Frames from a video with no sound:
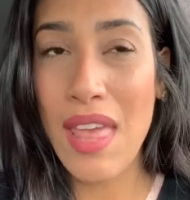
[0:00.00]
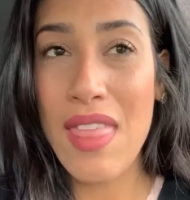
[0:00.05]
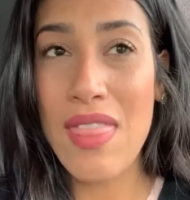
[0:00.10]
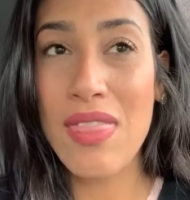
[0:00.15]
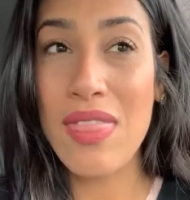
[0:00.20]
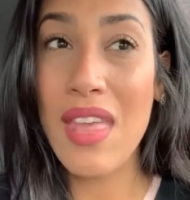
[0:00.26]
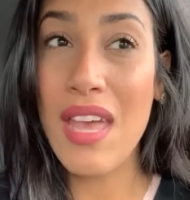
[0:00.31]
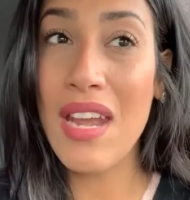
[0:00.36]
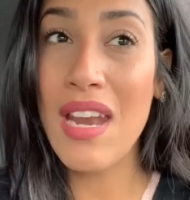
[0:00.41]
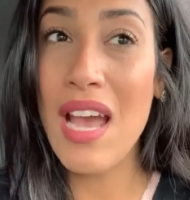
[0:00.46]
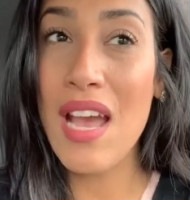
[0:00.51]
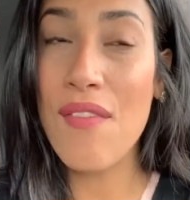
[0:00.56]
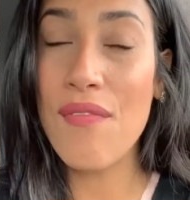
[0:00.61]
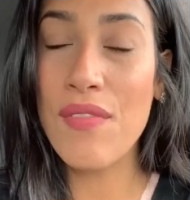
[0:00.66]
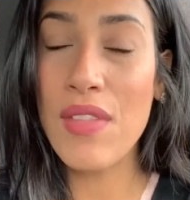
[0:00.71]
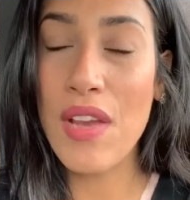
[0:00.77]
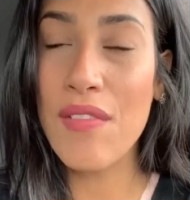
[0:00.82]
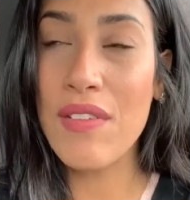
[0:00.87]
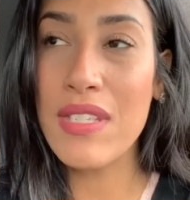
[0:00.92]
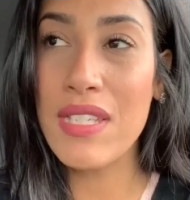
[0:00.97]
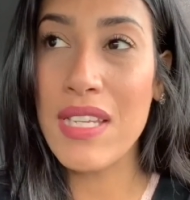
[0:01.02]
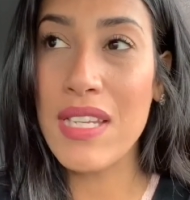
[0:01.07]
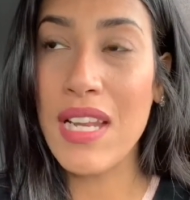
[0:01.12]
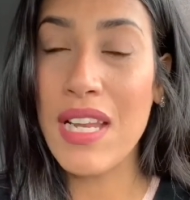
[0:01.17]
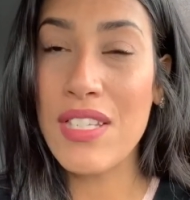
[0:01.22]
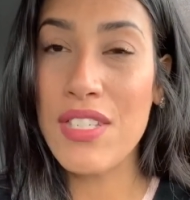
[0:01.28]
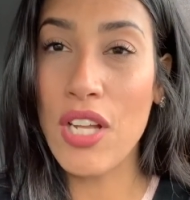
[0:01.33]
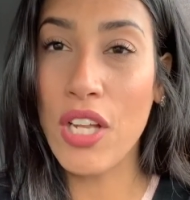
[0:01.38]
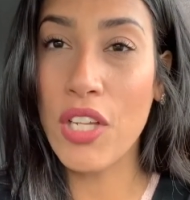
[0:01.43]
And then I've never seen
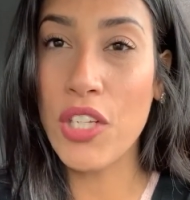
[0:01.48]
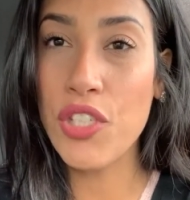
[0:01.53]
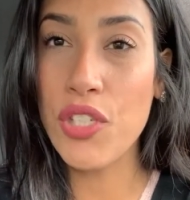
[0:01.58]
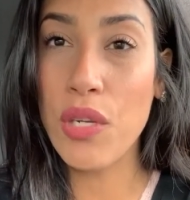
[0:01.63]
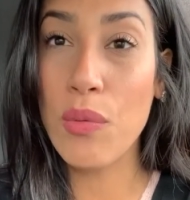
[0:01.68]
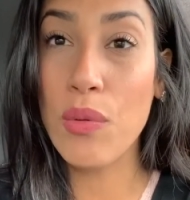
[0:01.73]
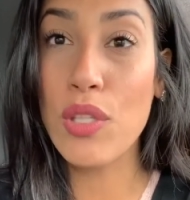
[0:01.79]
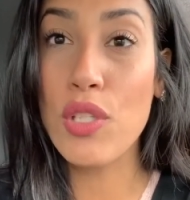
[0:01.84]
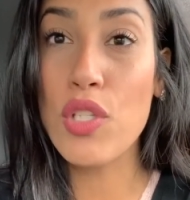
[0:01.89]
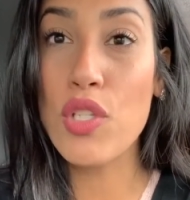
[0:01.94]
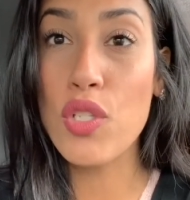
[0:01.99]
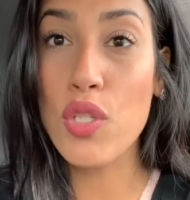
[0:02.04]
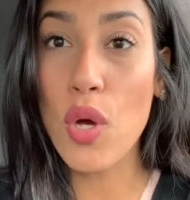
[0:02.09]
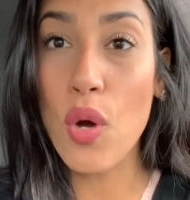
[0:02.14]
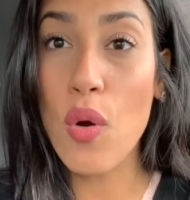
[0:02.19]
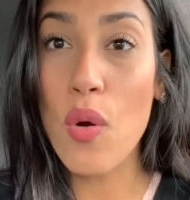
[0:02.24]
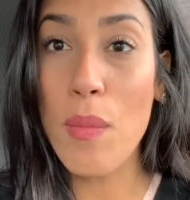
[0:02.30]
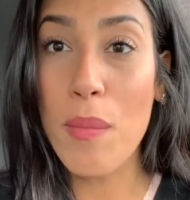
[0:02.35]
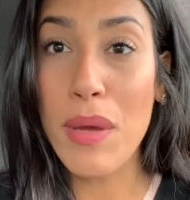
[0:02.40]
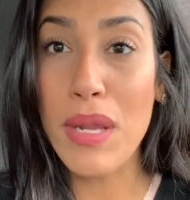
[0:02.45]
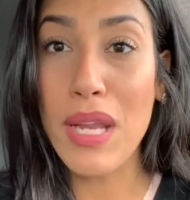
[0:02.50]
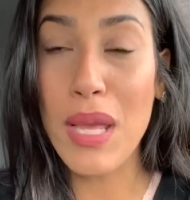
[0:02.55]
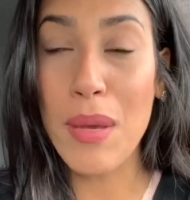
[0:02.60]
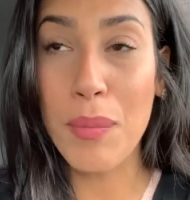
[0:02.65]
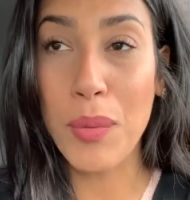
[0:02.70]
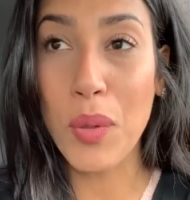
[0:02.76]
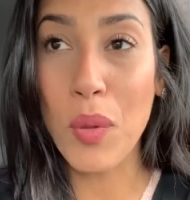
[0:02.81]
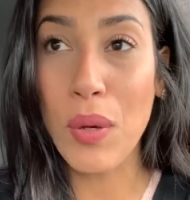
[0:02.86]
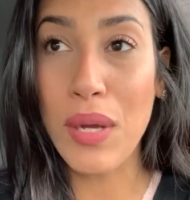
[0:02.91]
a Dollar Tree with so many
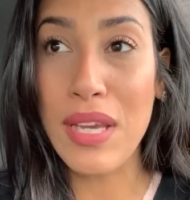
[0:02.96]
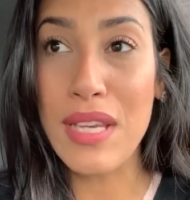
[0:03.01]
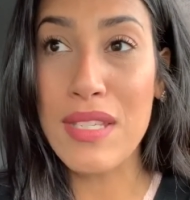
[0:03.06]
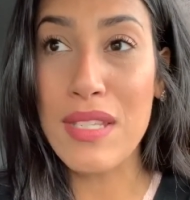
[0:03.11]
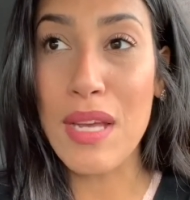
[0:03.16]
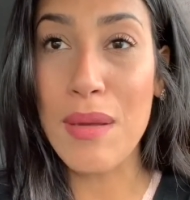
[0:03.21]
employees.